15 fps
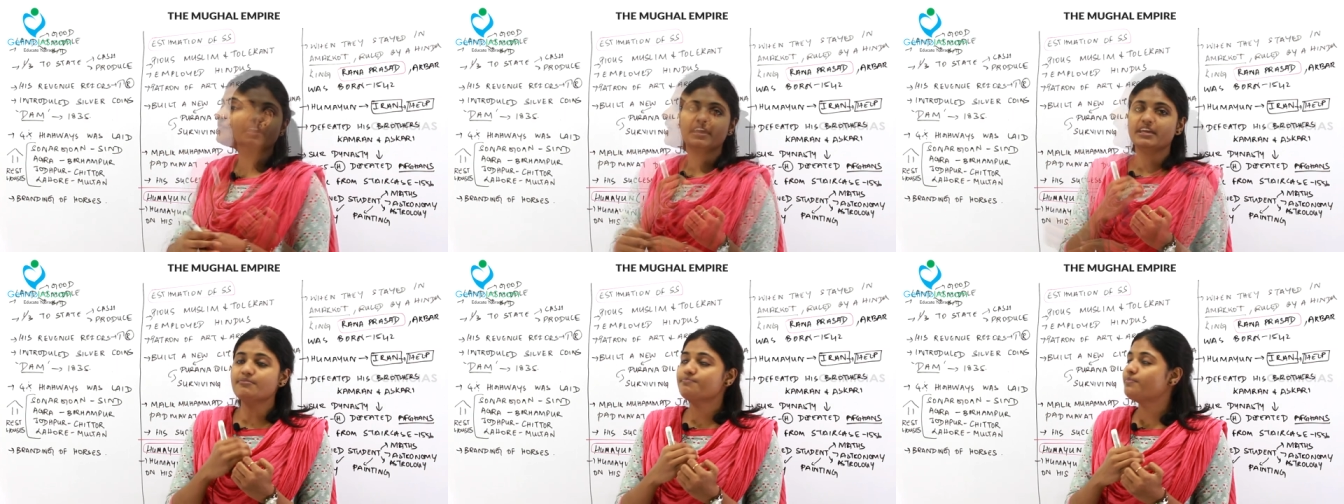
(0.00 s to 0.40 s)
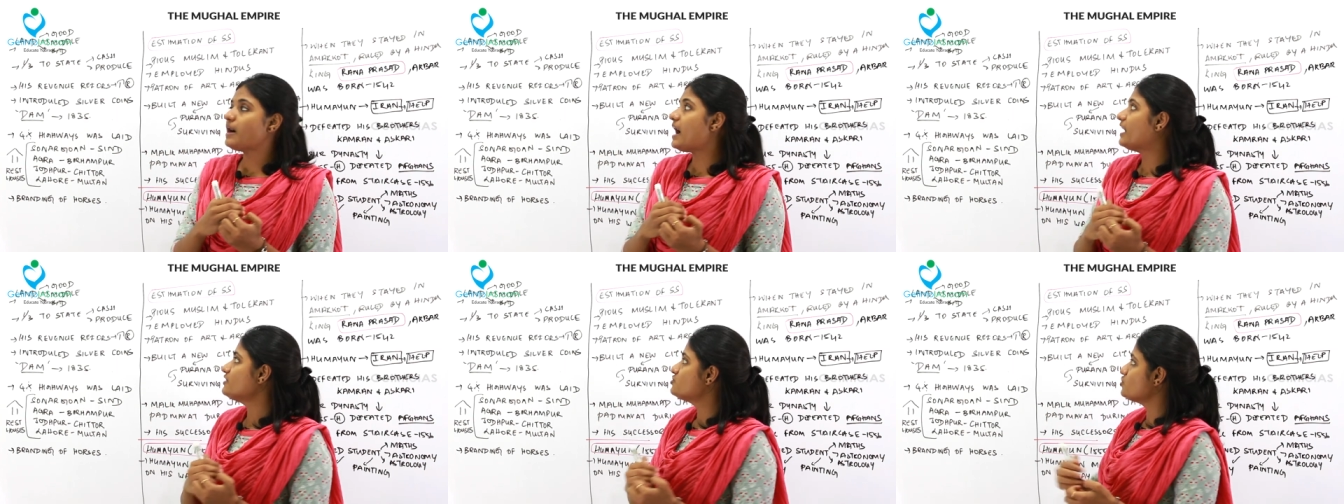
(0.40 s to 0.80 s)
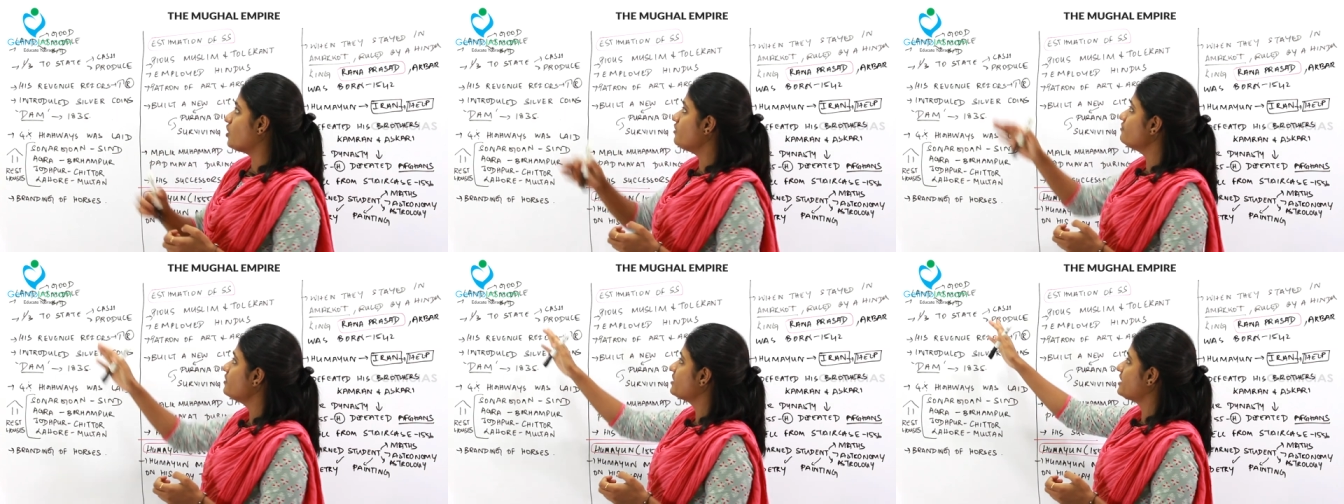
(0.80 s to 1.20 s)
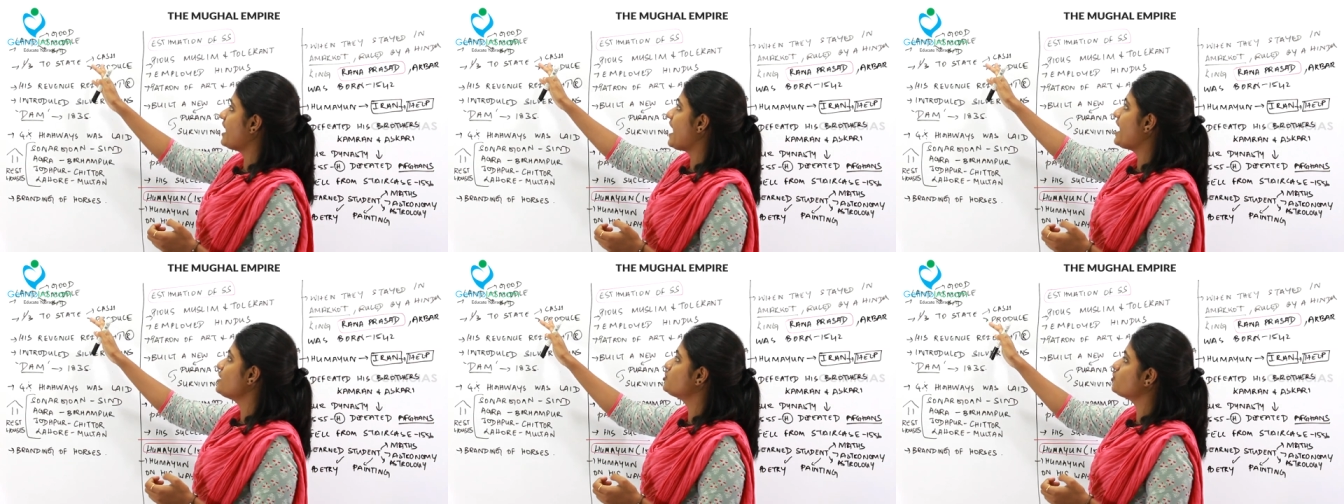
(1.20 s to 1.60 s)
in parts of
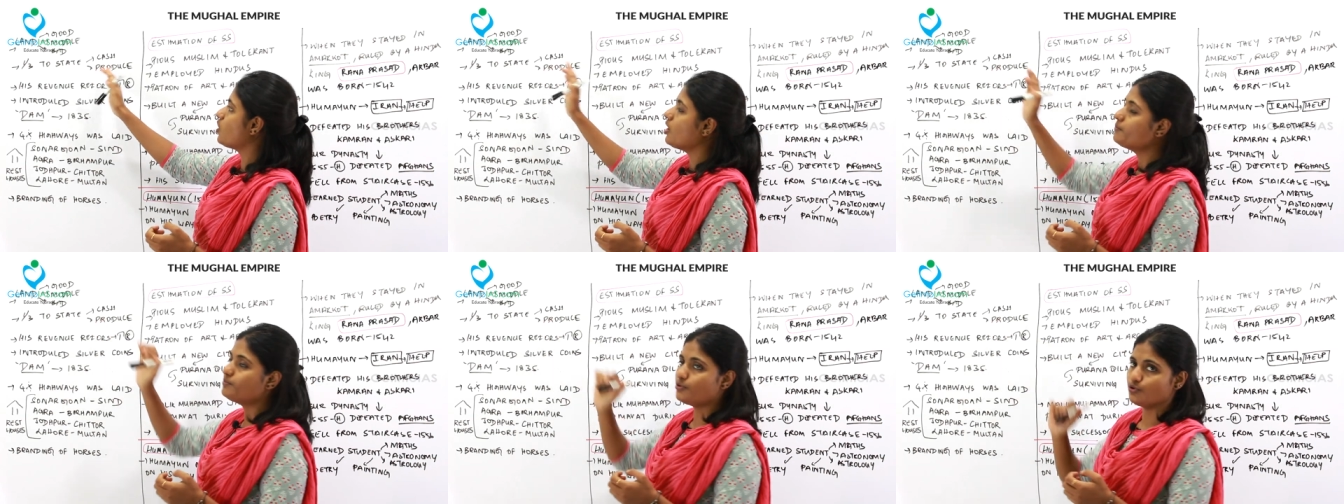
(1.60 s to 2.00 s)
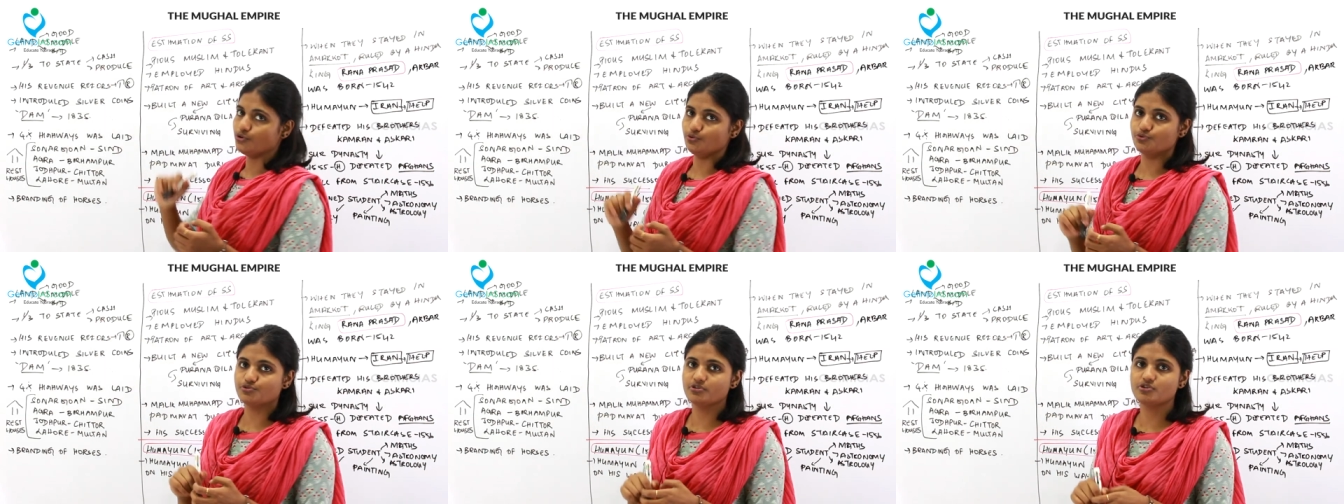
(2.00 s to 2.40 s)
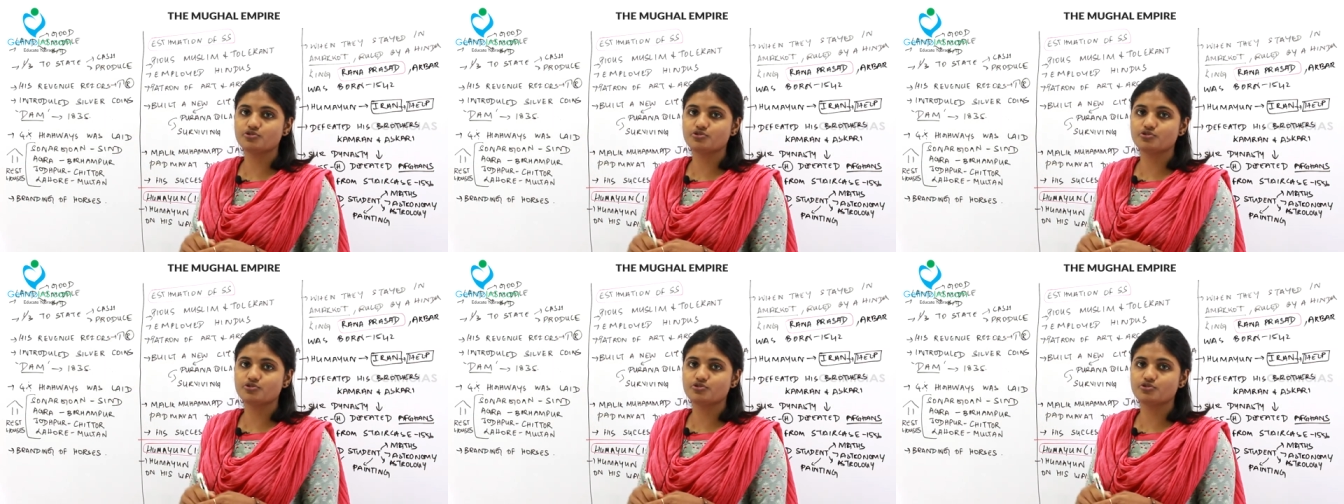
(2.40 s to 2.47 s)
cash or produce.